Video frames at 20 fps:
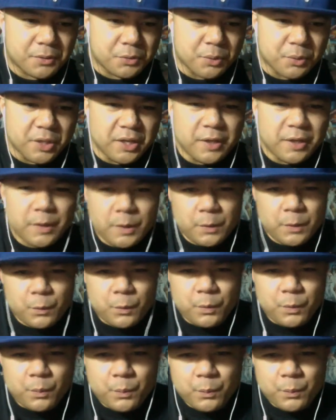We
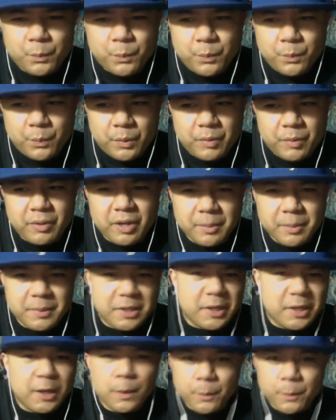were able
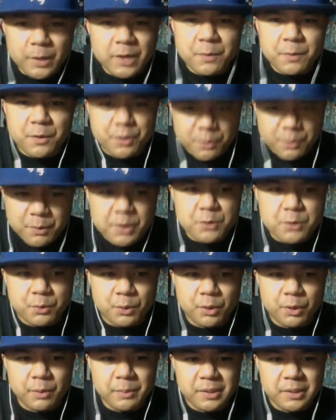to get away with 3
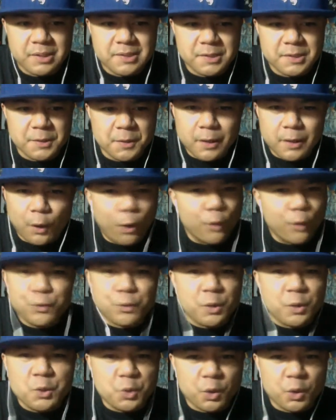tournaments. You know, all
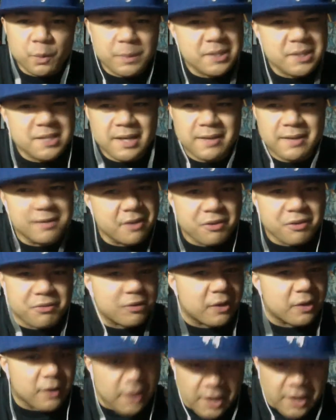3 tournaments had
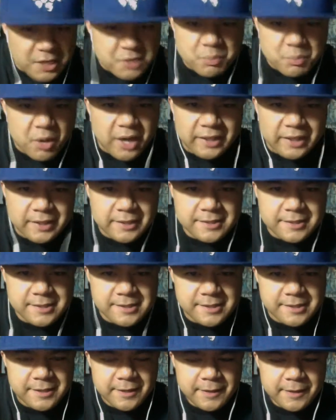different age
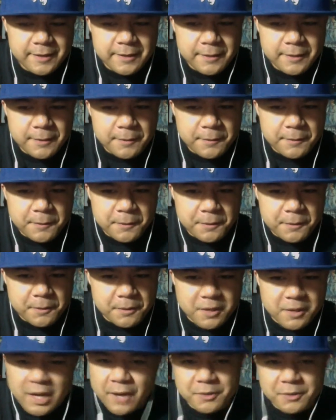brackets.
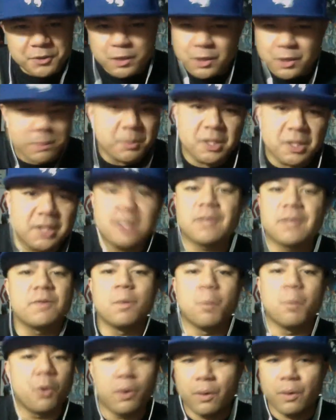Now it's going to be
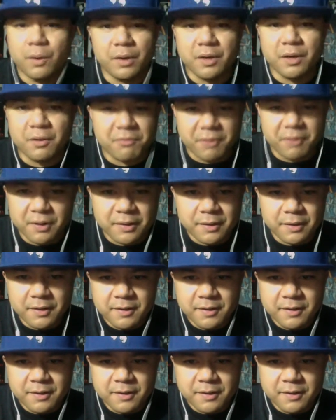even more different.